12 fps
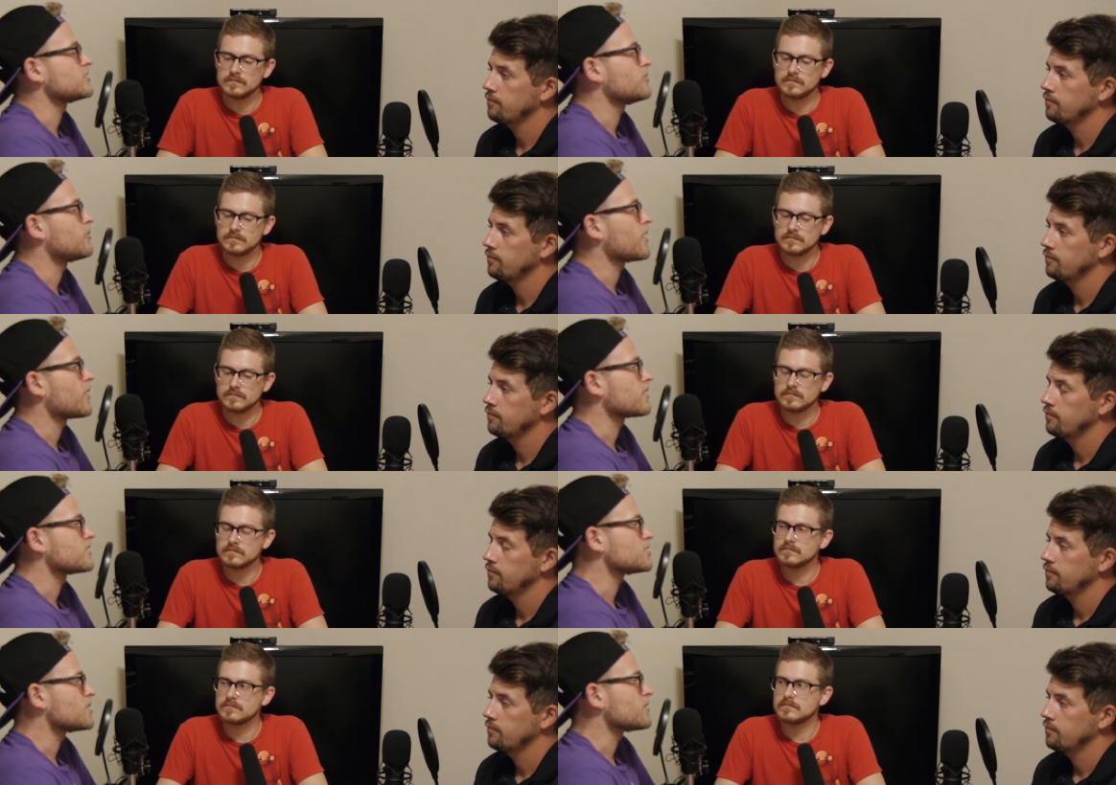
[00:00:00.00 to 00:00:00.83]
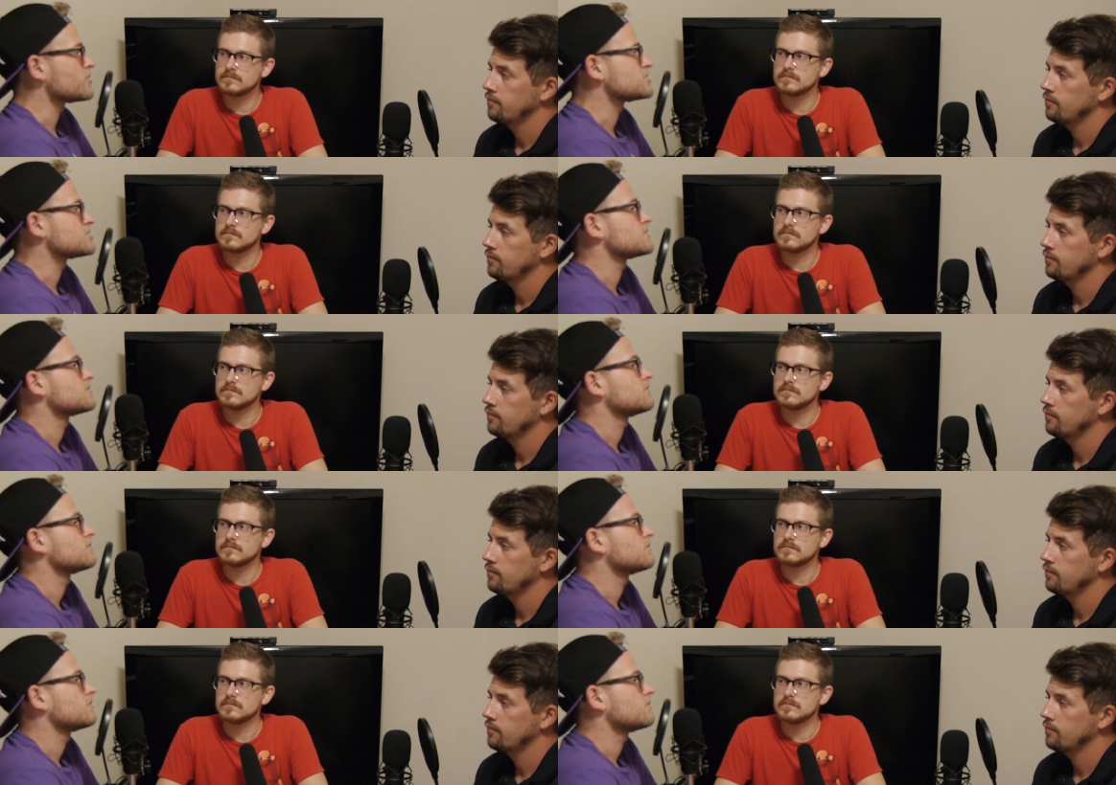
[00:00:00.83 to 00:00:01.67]
Speaker 1: to a point where it's almost
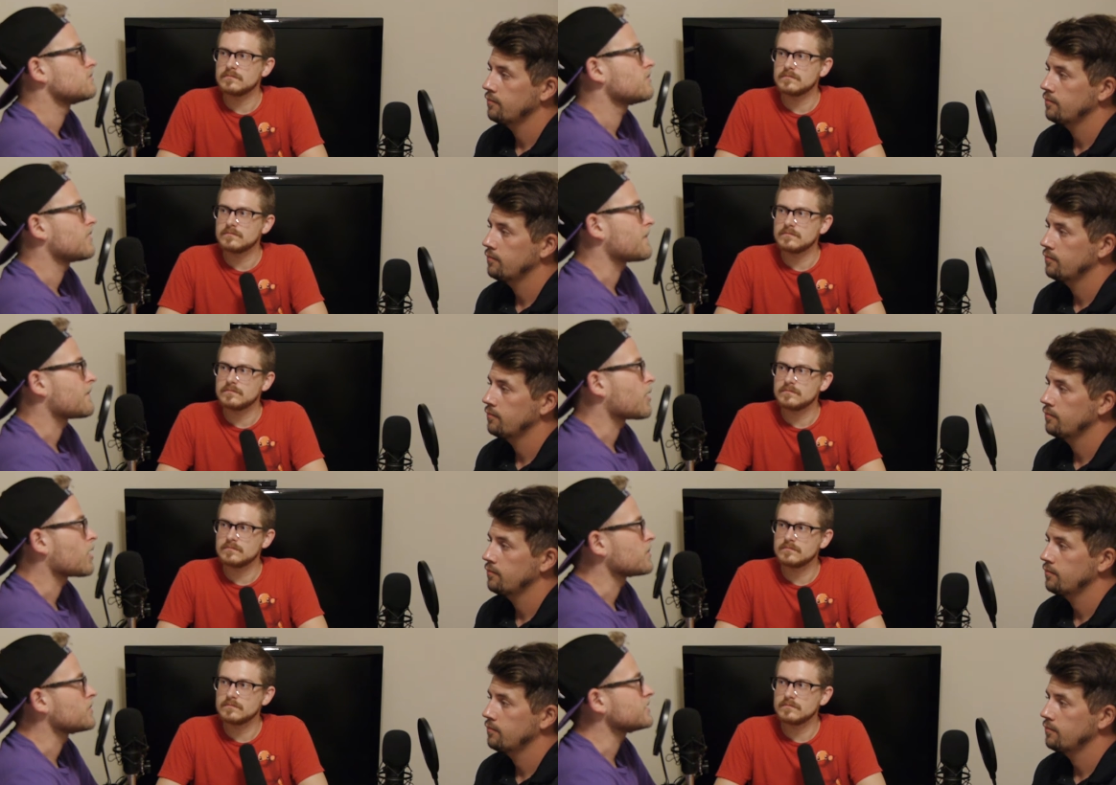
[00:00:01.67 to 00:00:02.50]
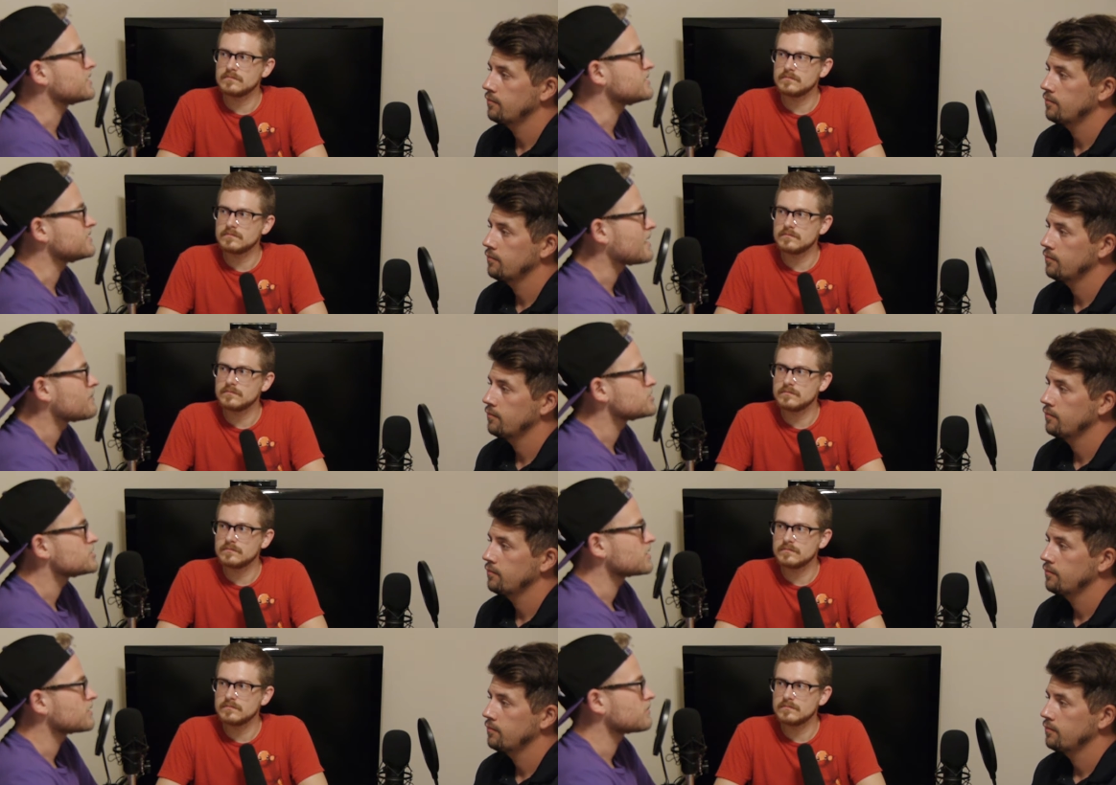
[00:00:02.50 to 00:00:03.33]
like permanently
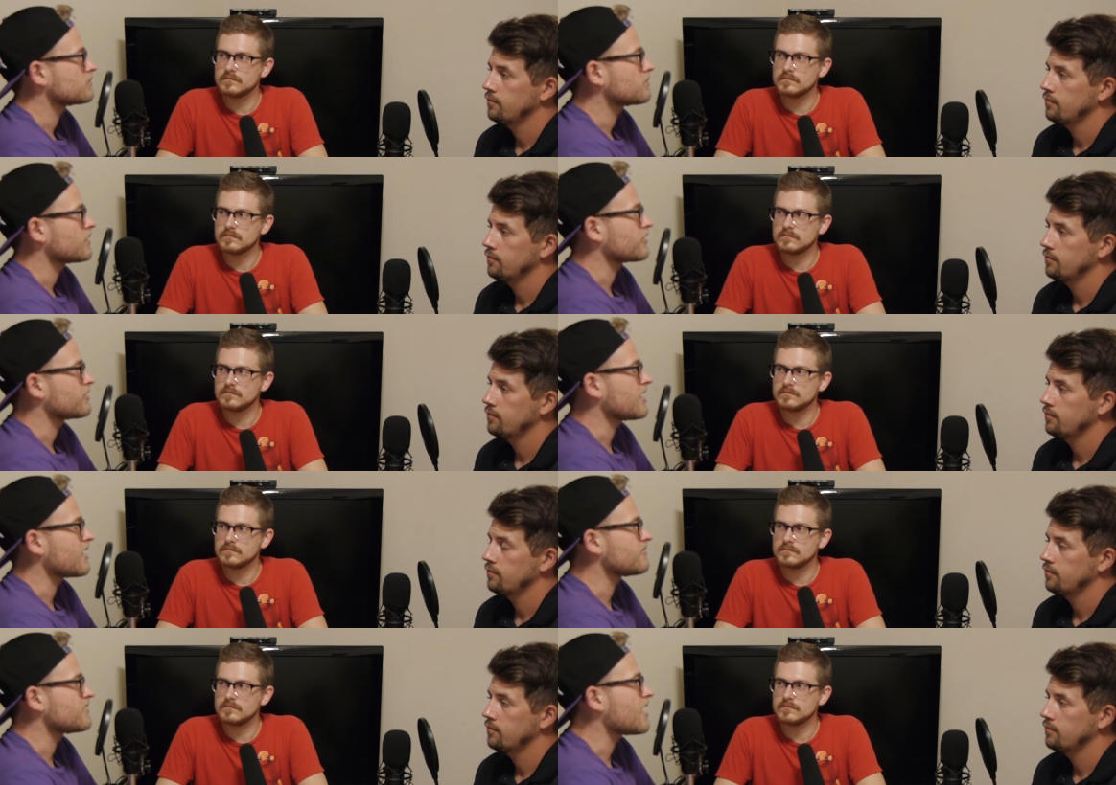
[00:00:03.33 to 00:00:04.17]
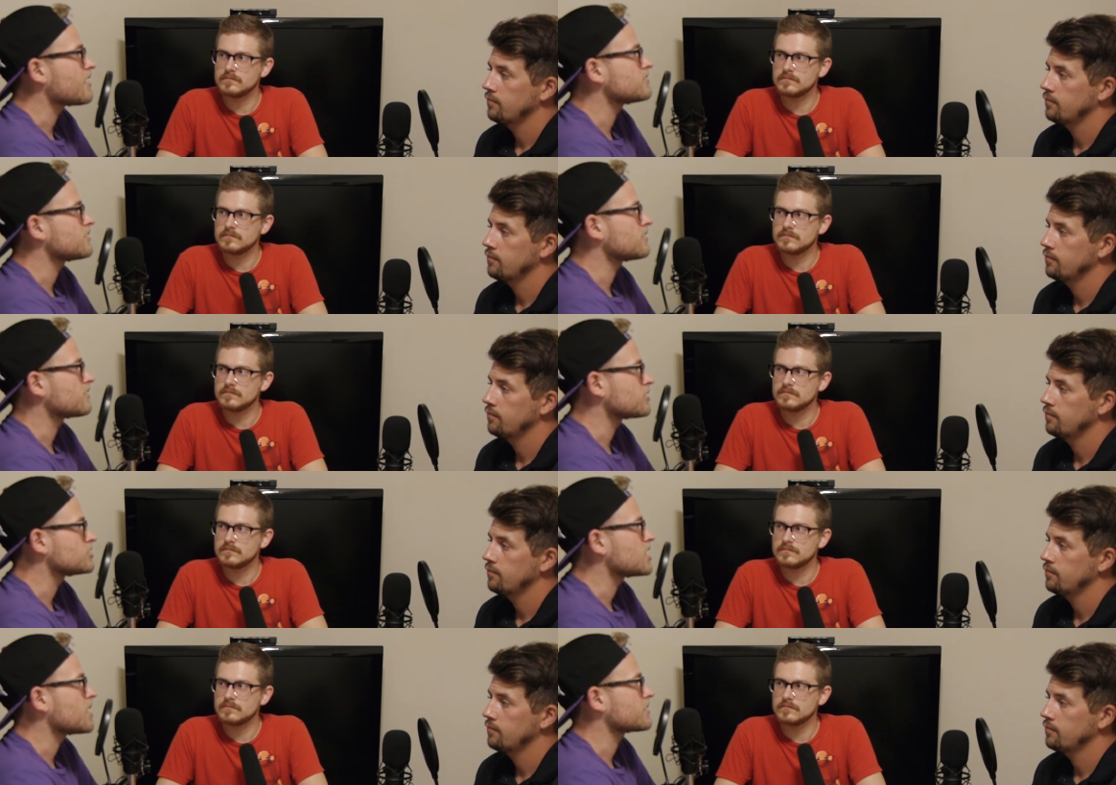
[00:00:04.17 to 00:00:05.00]
damaging. Like they have not done a
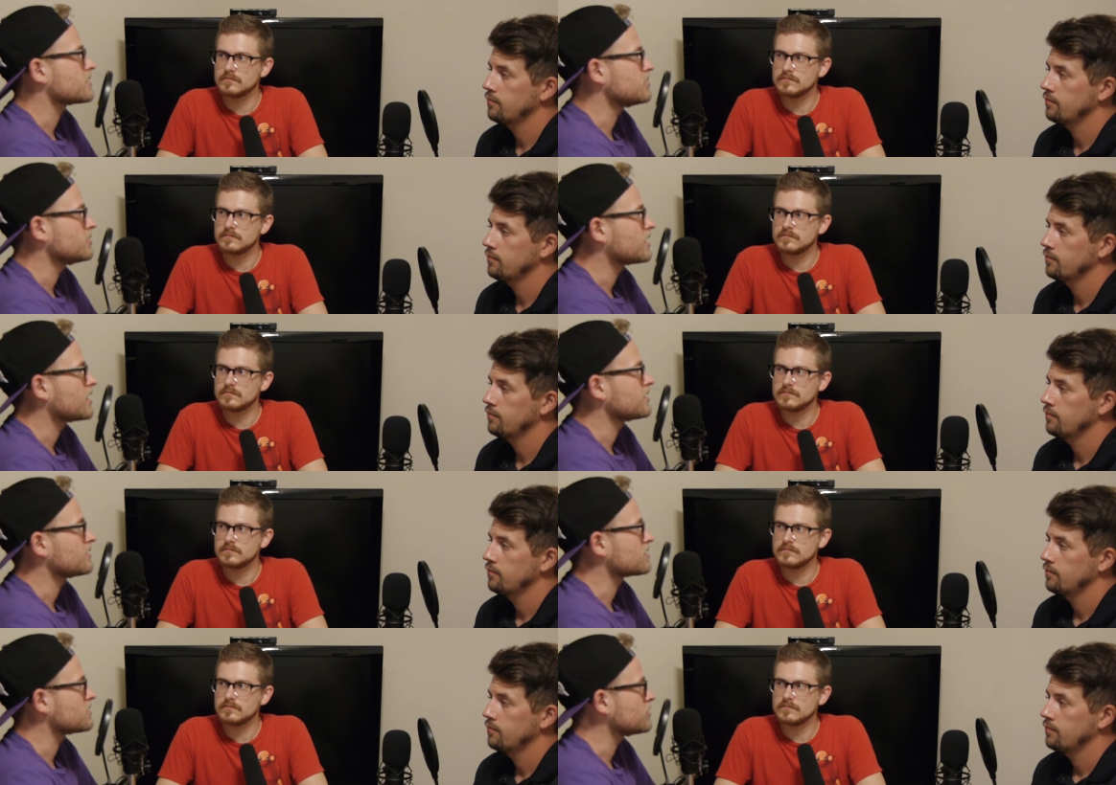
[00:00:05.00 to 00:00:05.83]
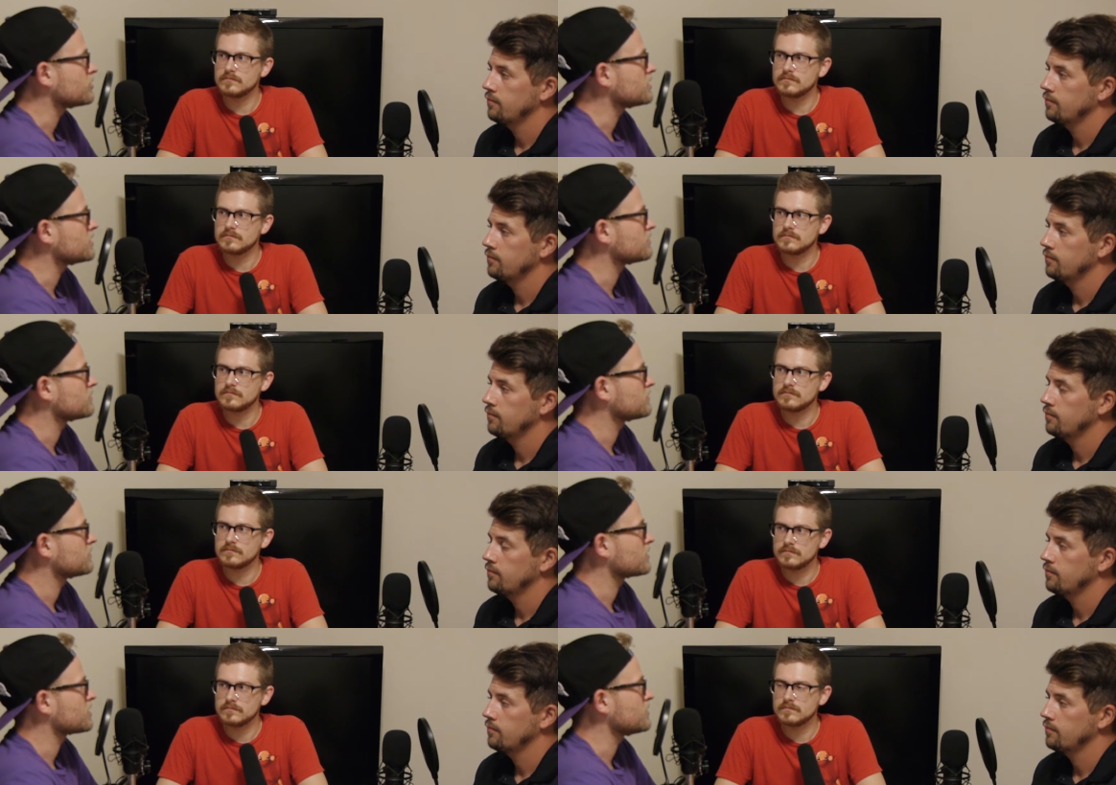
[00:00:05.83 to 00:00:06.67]
good job of communicating to the community.
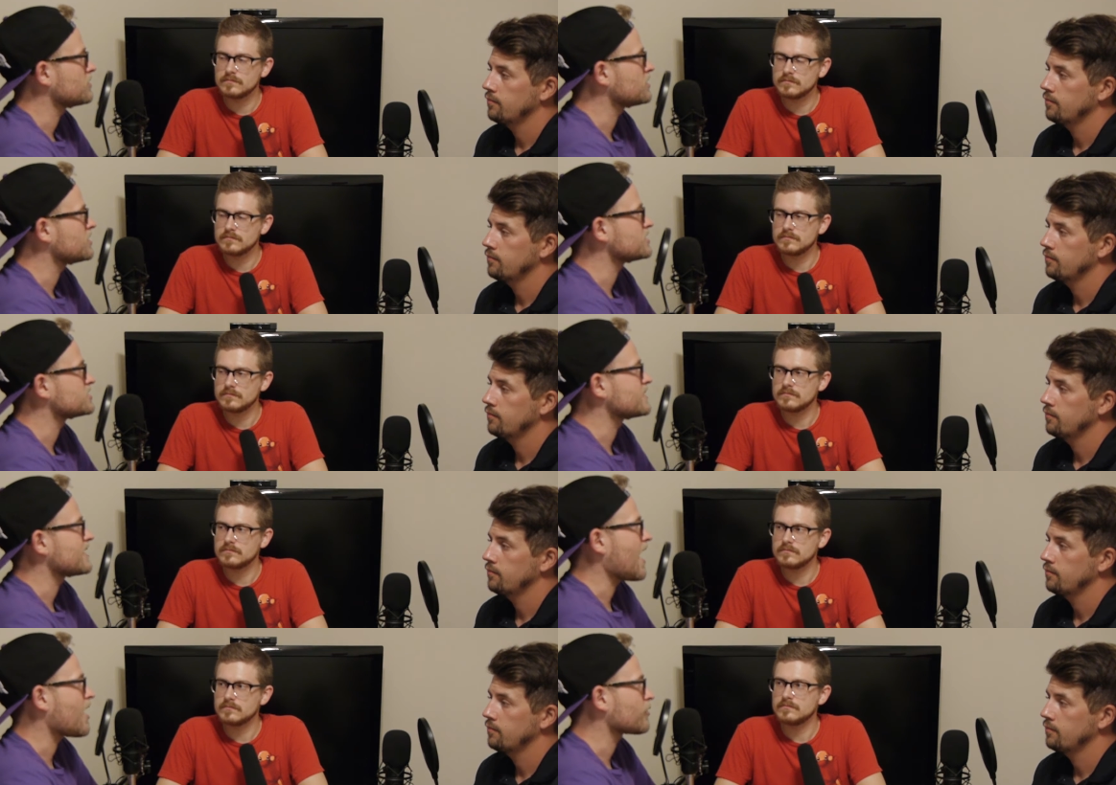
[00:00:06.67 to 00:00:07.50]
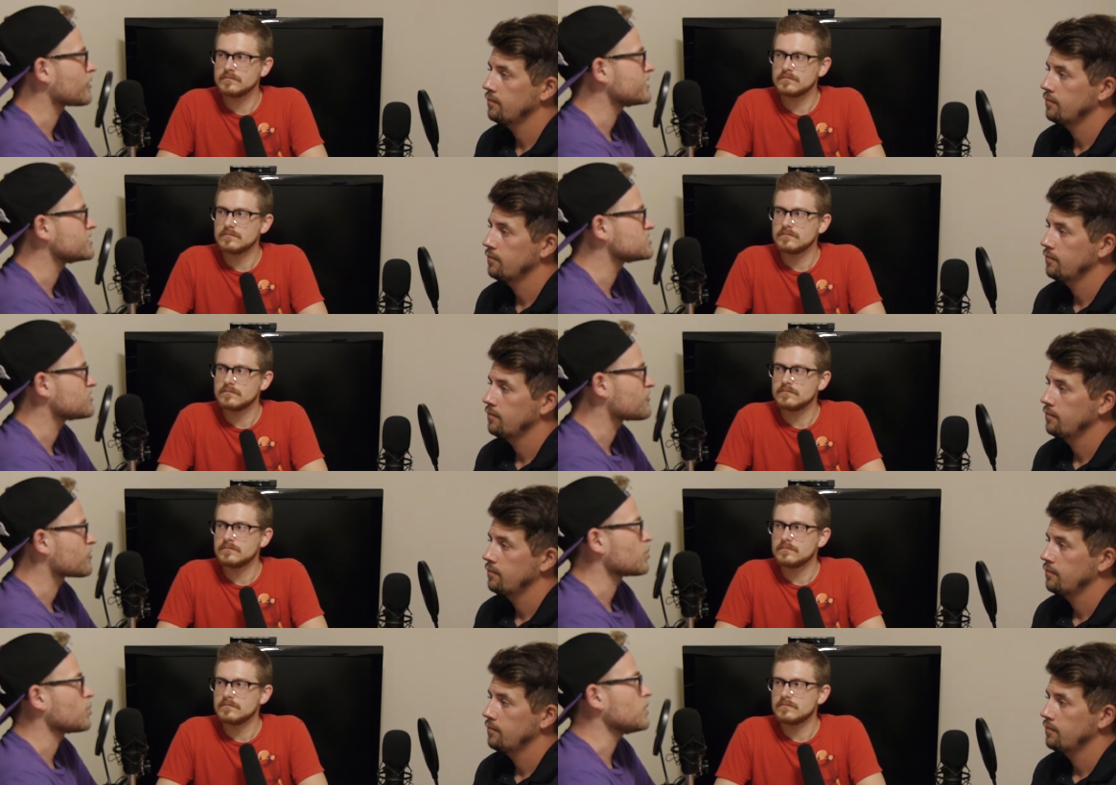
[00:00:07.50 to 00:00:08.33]
The community has been outraged
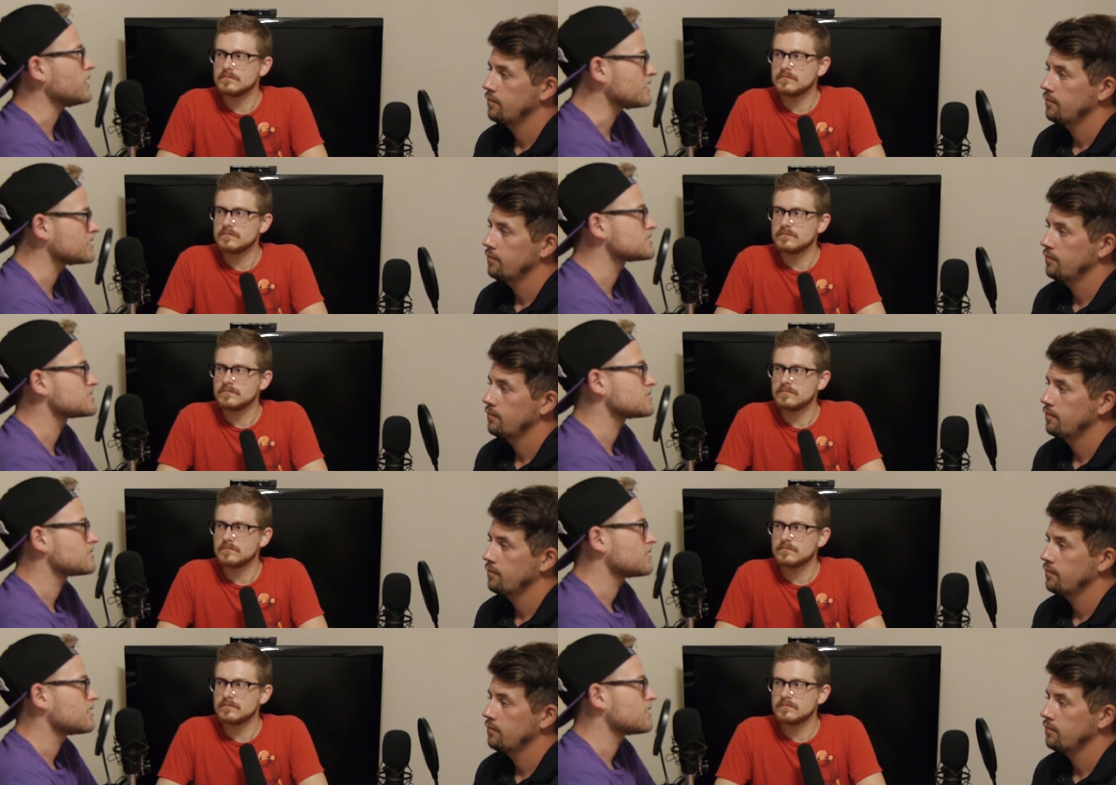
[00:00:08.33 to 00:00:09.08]
for weeks.